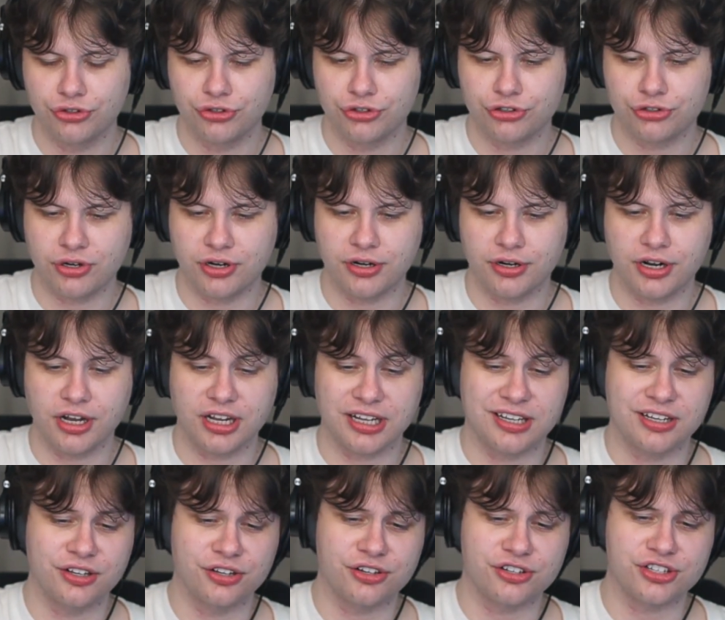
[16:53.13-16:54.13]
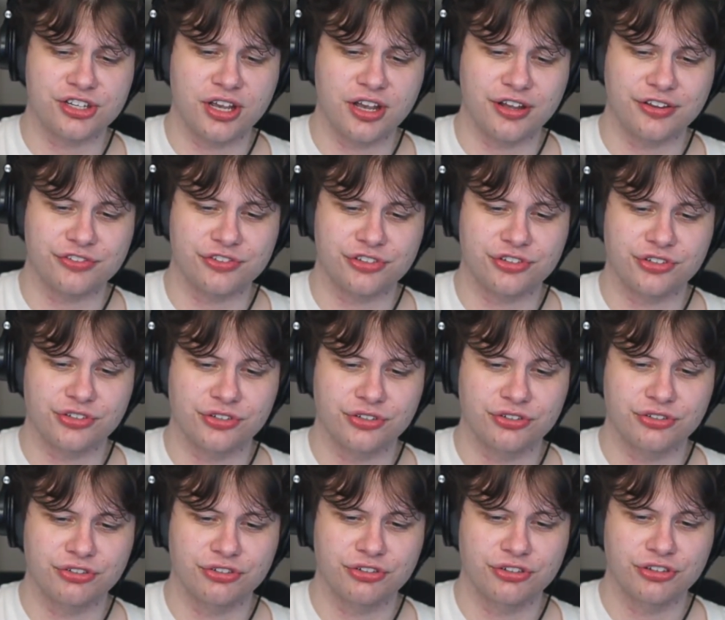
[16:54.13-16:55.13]
trying to not kill ourselves.
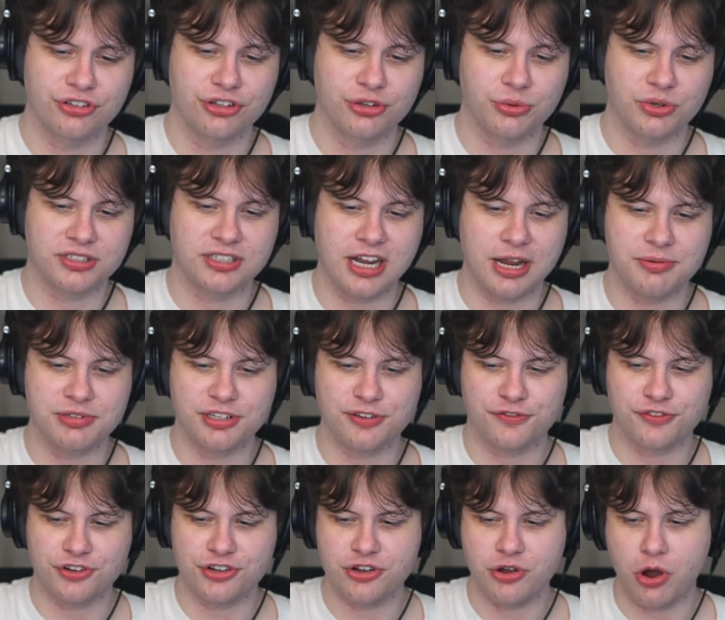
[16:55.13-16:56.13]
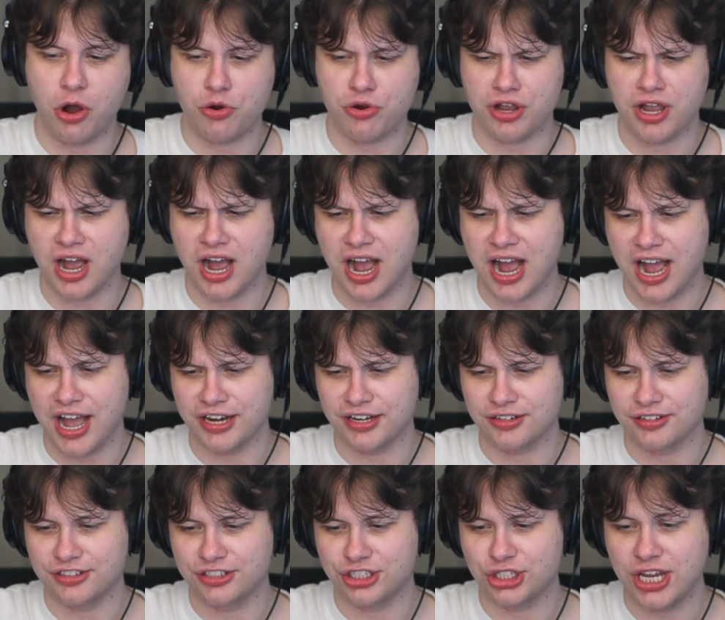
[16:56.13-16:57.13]
What time is it for you? Oh God,
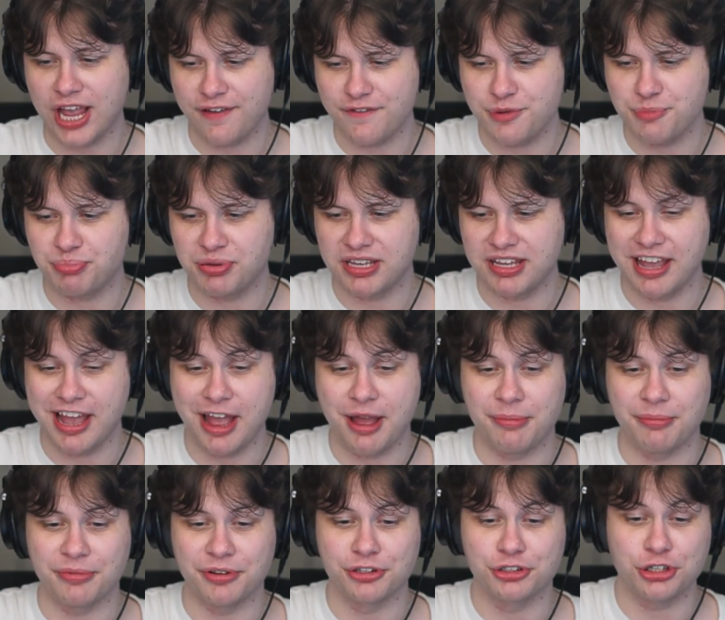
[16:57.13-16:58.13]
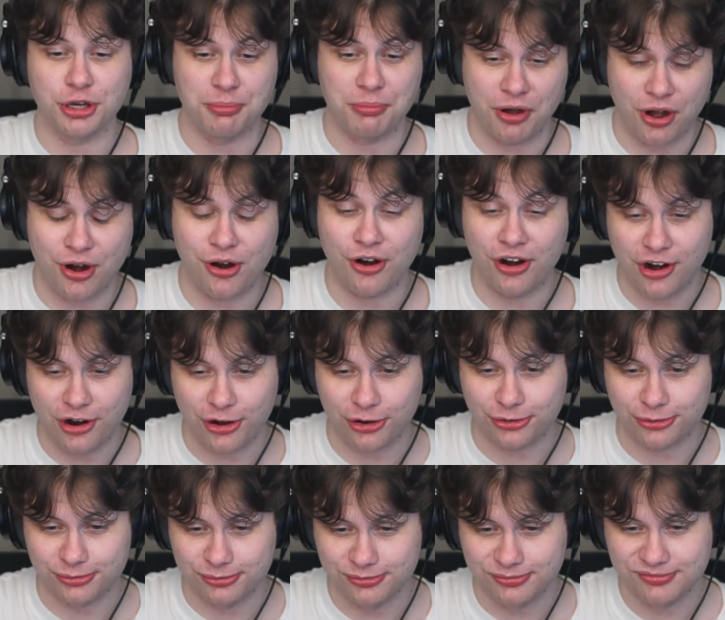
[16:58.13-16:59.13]
7 p.m. tomorrow.
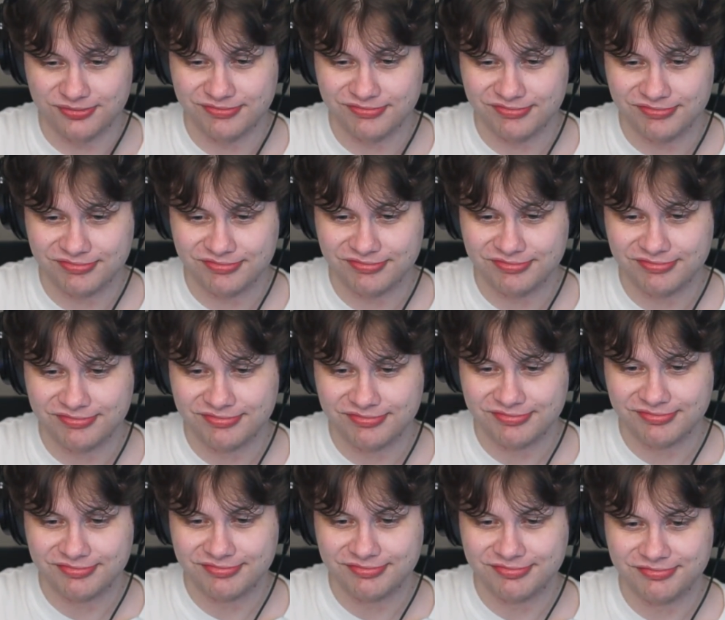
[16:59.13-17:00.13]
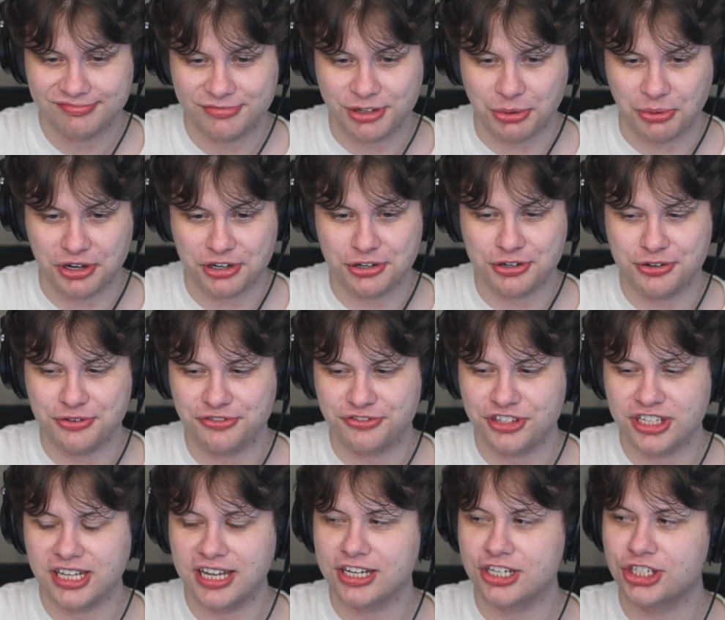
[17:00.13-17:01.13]
No wonder you
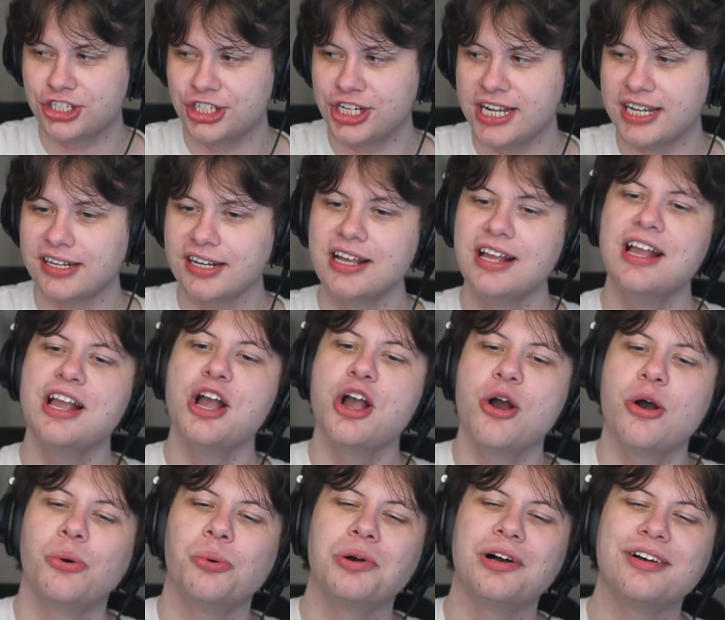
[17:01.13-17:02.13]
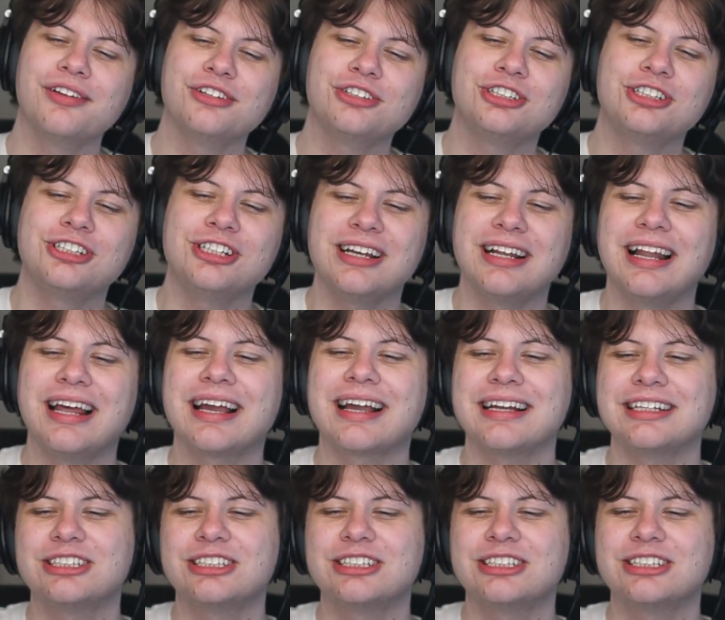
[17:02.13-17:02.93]
feel like shit. Well, the shit, like I